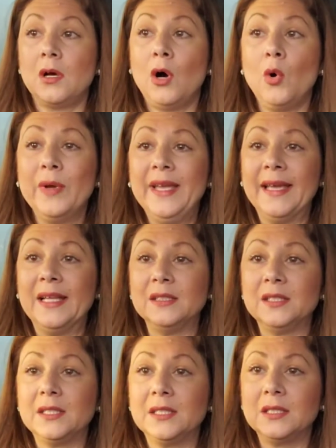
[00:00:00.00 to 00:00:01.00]
all weekend.
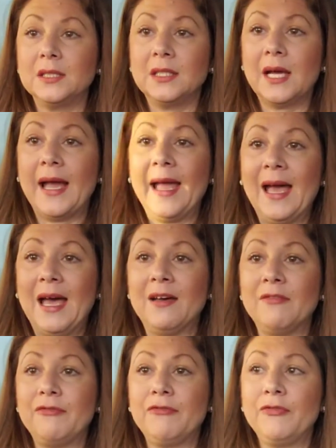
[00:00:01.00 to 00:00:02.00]
I
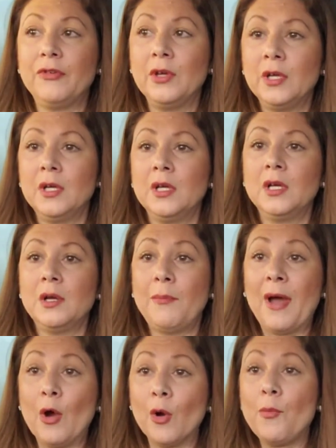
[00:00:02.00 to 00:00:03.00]
have
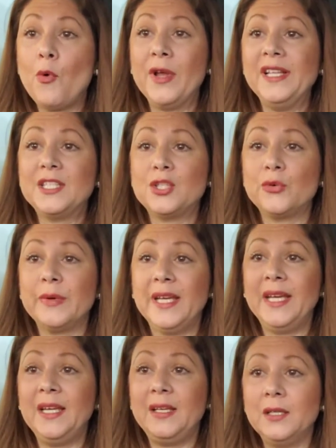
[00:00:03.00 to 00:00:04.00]
PowerPoints to
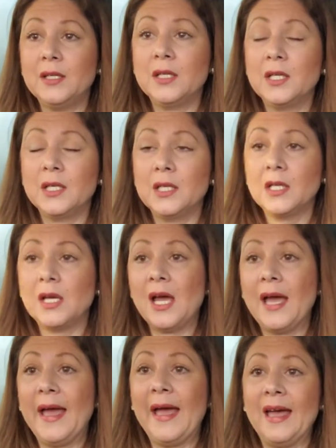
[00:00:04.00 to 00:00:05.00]
read.
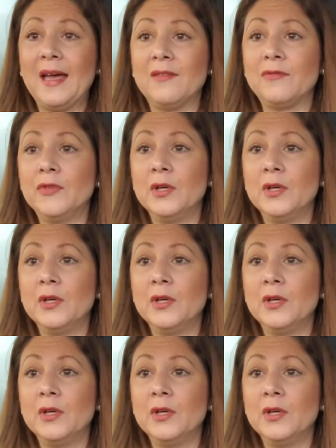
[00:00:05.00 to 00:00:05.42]
I have